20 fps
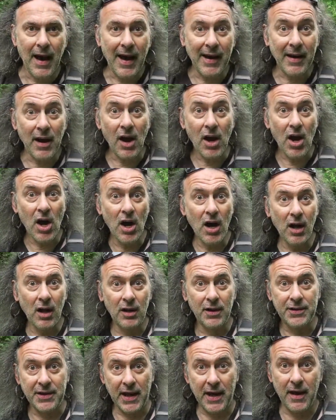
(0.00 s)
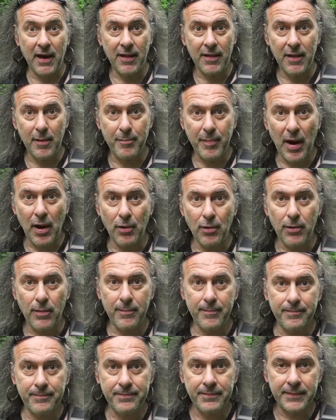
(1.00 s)
and I hurled it at the boat,
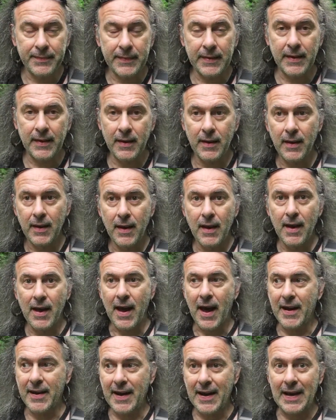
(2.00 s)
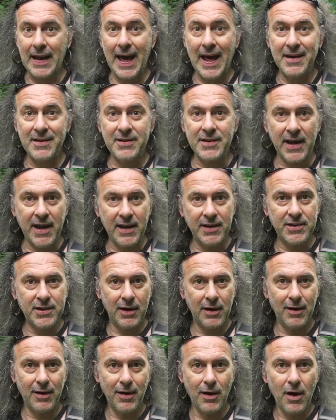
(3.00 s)
and it landed